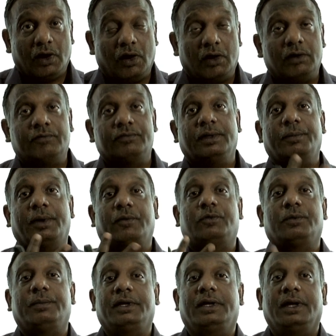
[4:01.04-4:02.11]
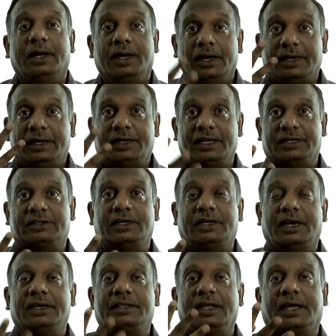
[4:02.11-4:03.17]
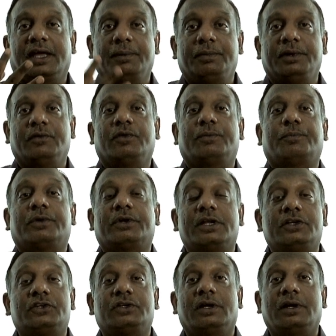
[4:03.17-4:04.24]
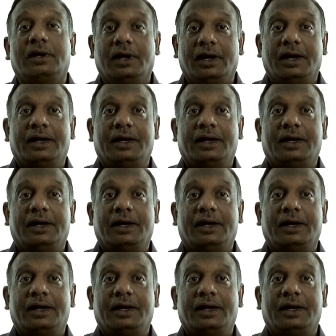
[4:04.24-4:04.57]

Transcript: all of them have to be tested, and they can be your potential